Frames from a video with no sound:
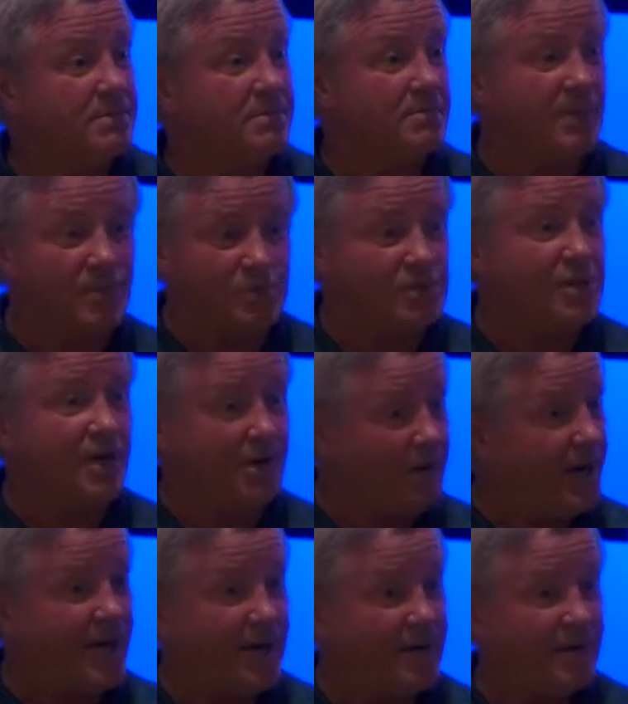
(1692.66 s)
Remember
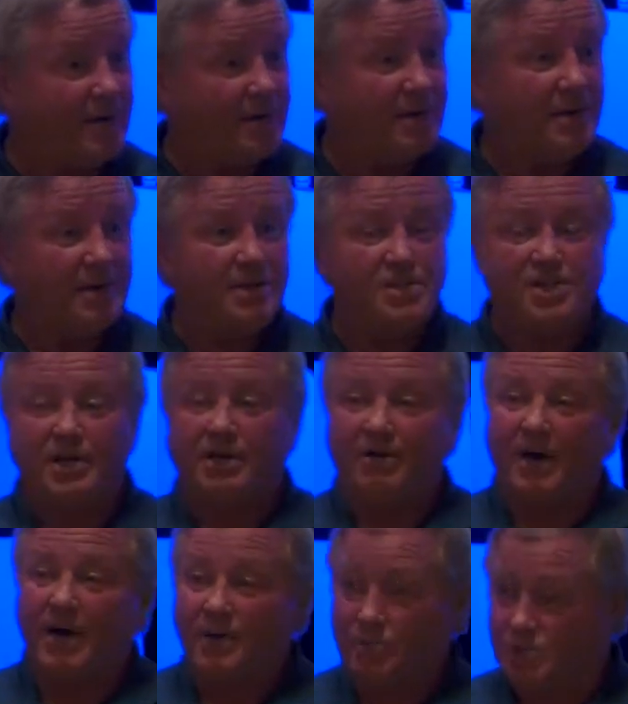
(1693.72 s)
CLI?
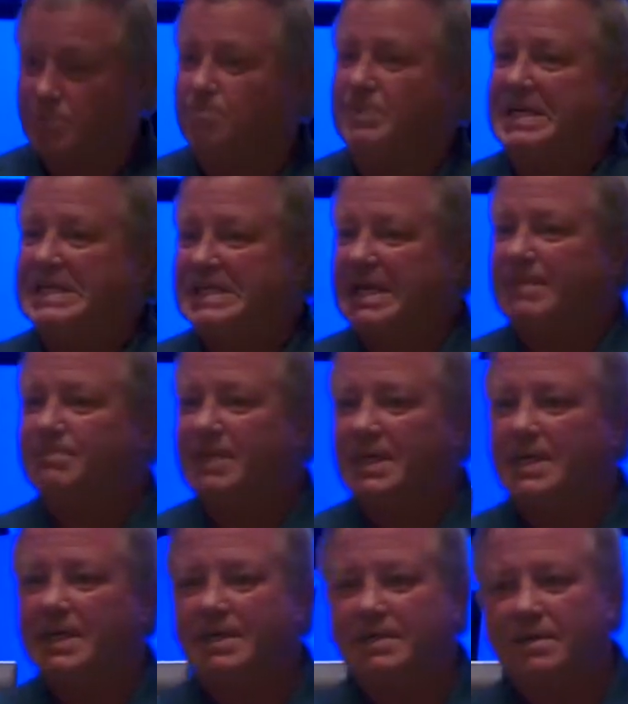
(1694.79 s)
CLI was me
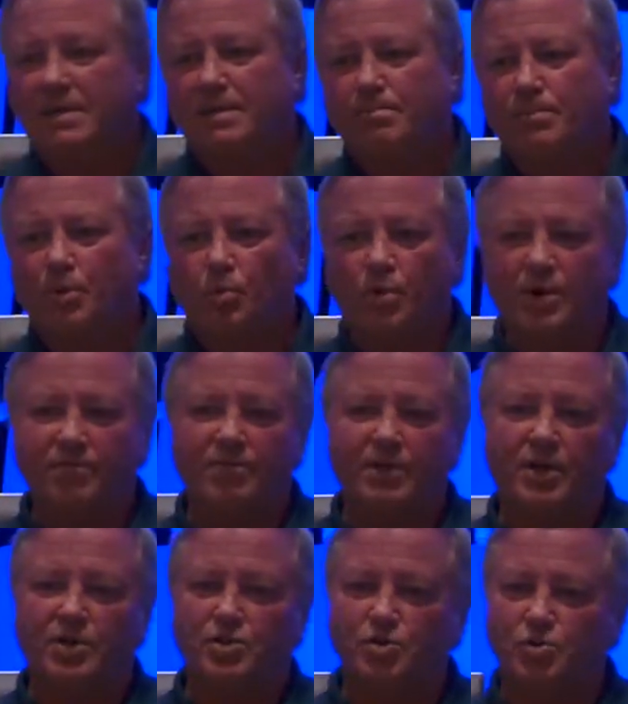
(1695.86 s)
typing in, but what if the
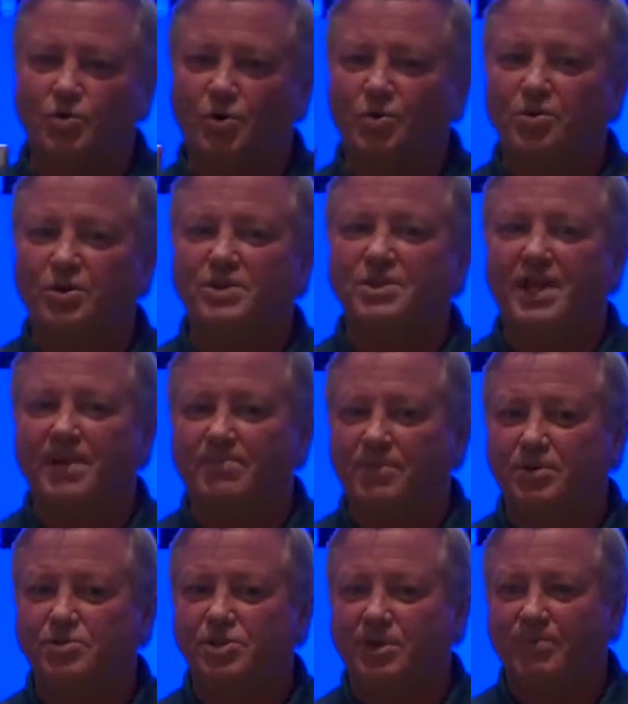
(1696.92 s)
controller typed
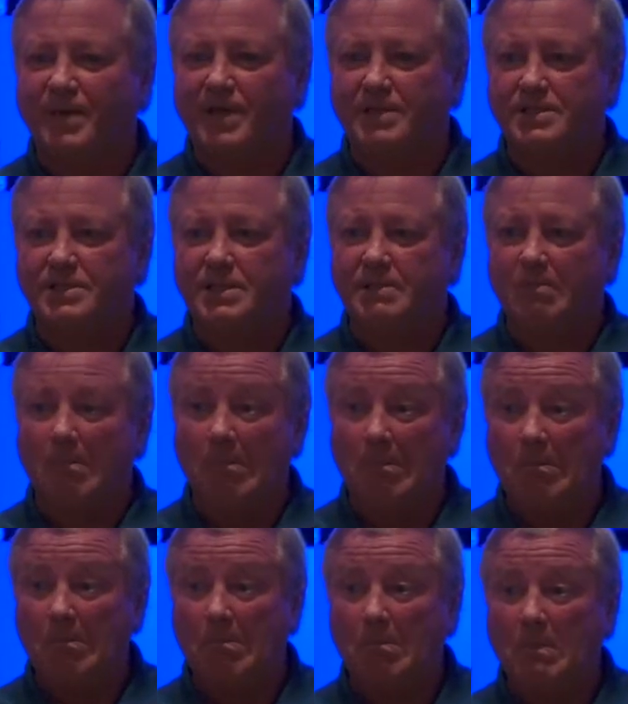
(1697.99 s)
those commands in?
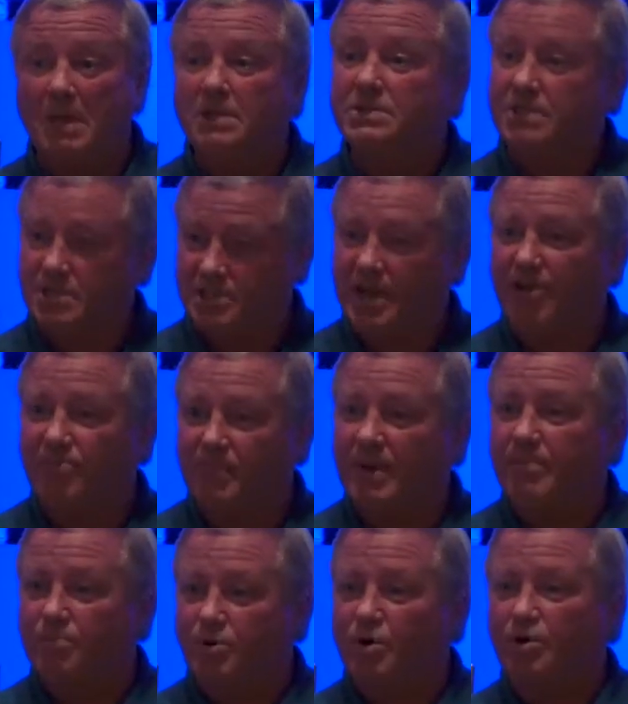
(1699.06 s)
It's a
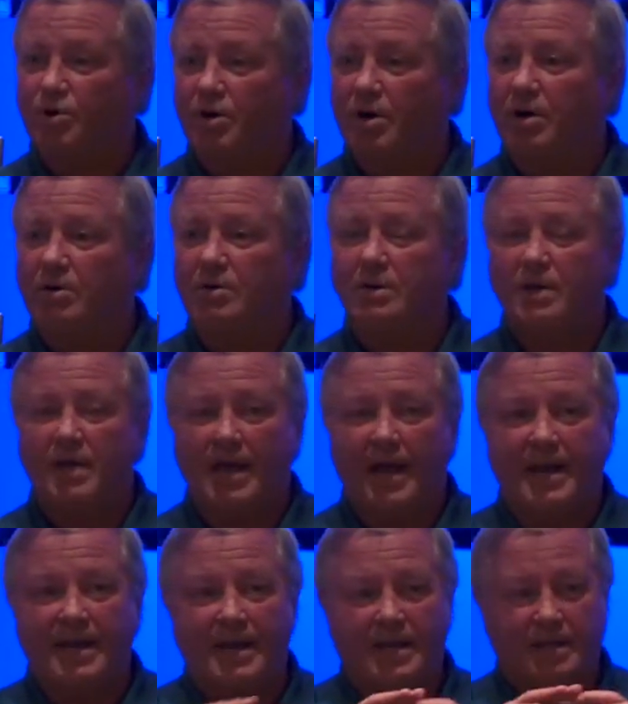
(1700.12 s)
southbound protocol.
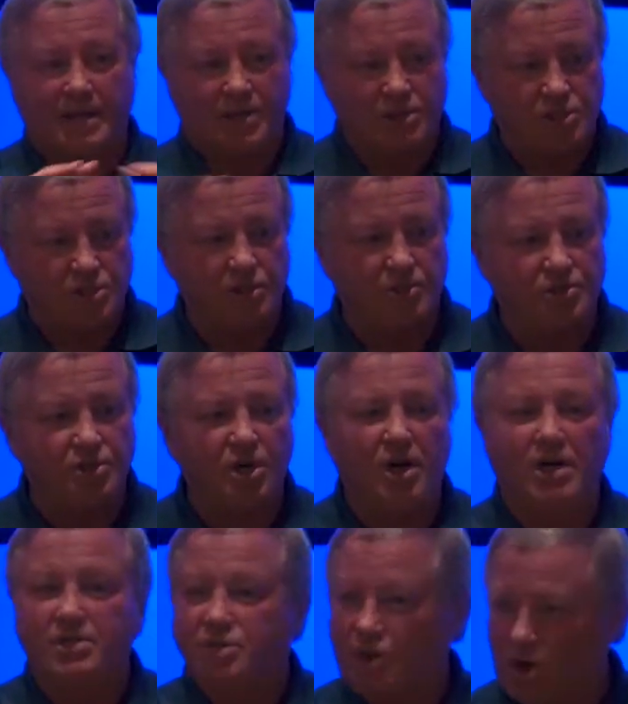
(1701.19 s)
And it can still
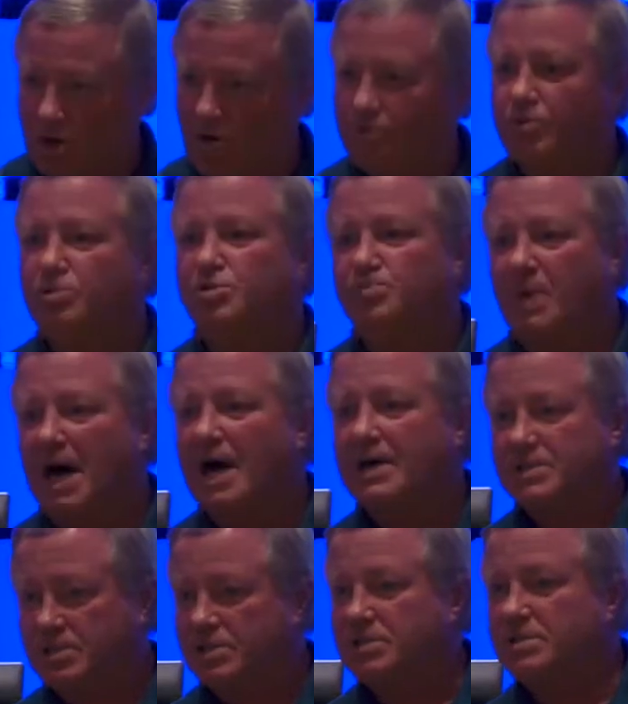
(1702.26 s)
talk to all those
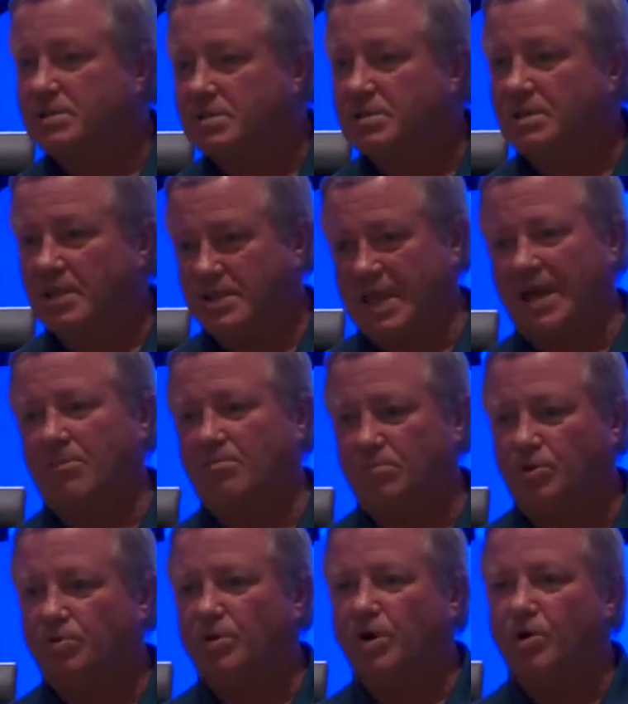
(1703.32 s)
boxes down
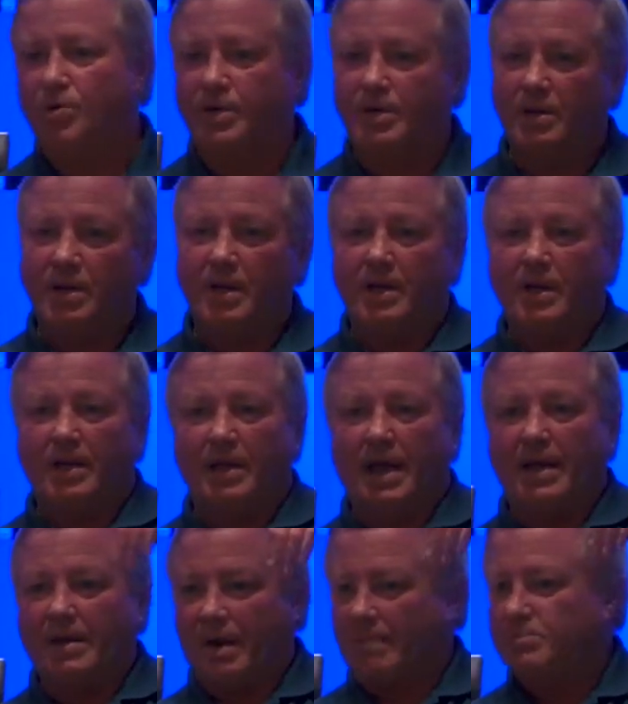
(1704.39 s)
below it.
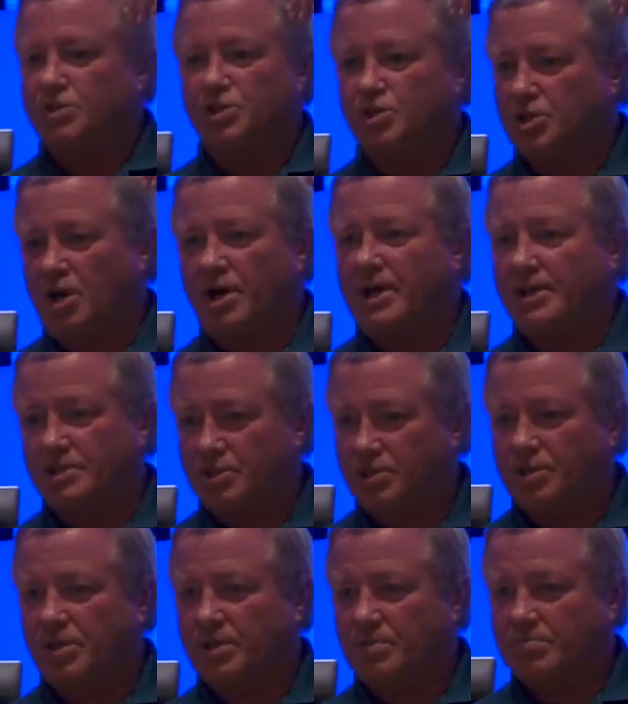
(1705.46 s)
And I'm just talking to
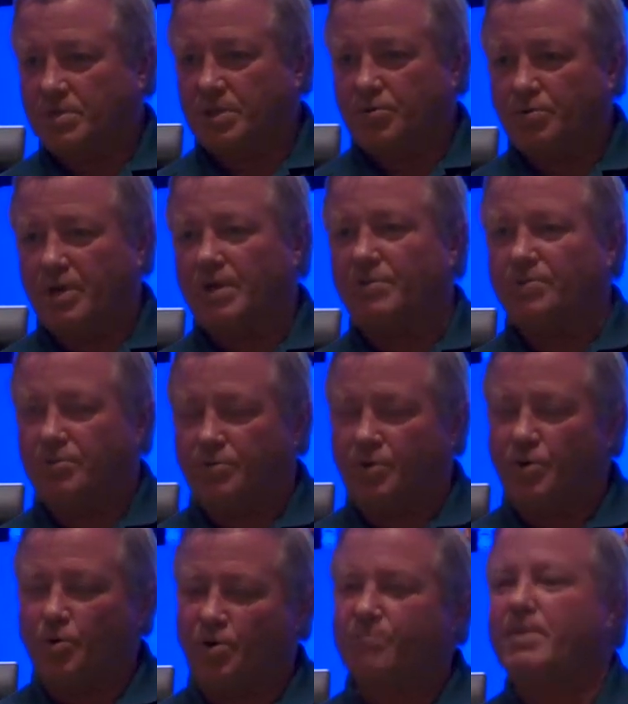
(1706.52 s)
the, in through the
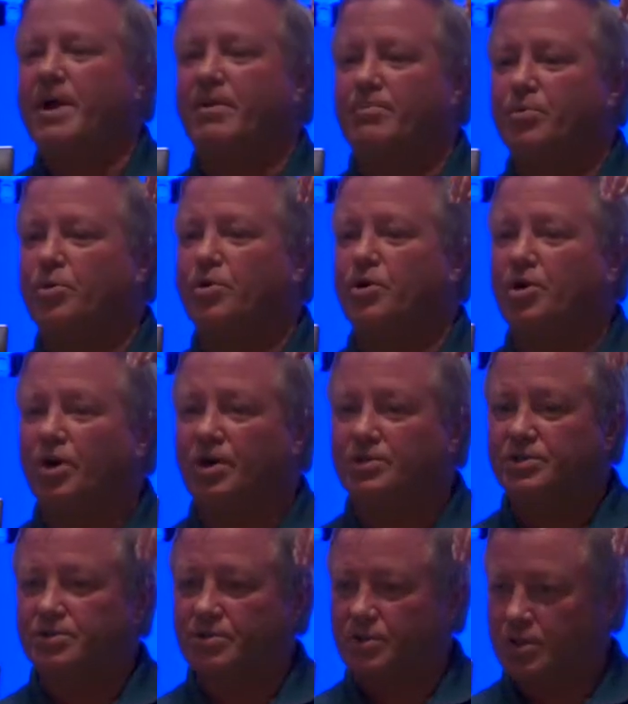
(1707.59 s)
northbound protocol
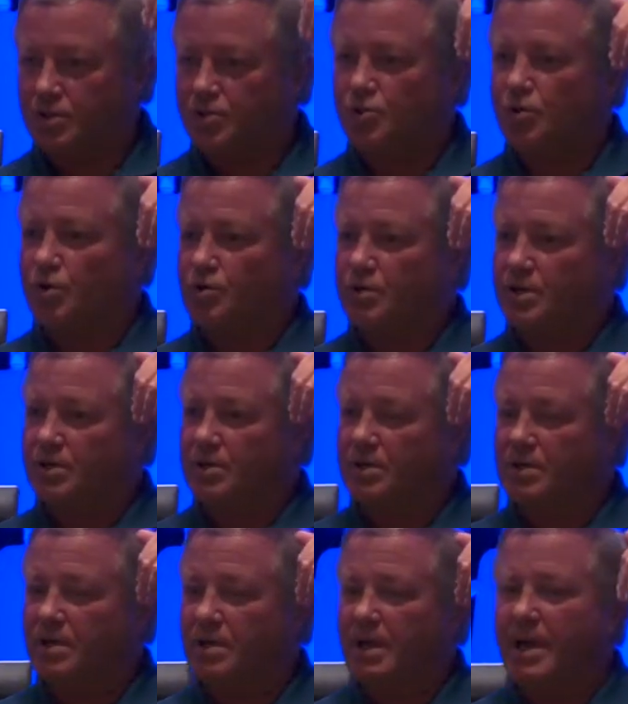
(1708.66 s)
to the controller.
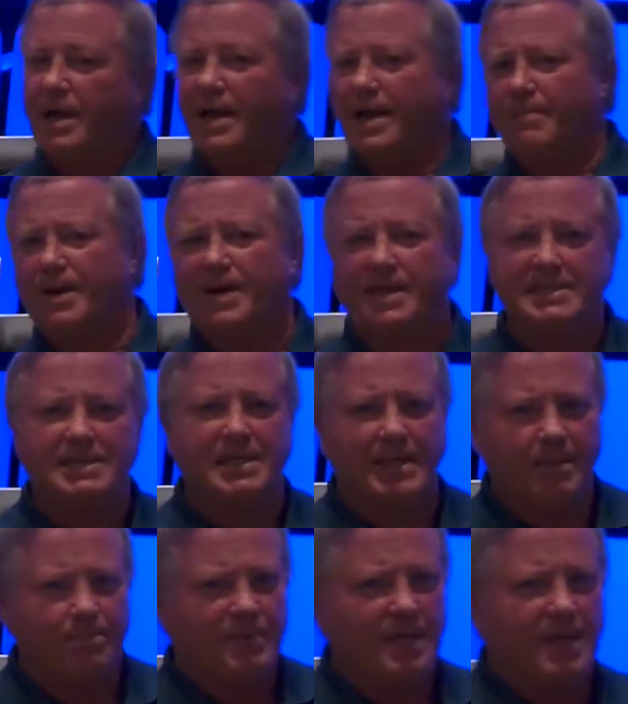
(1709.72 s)
How about
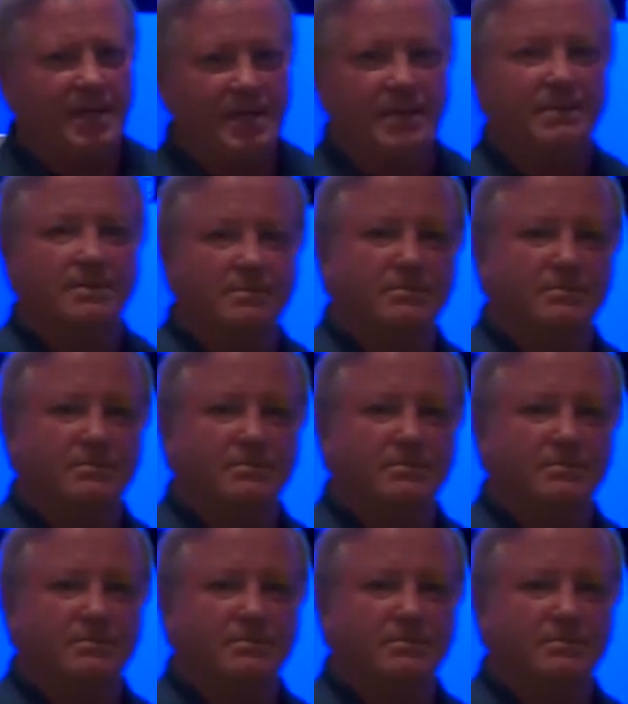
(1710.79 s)
SNMP?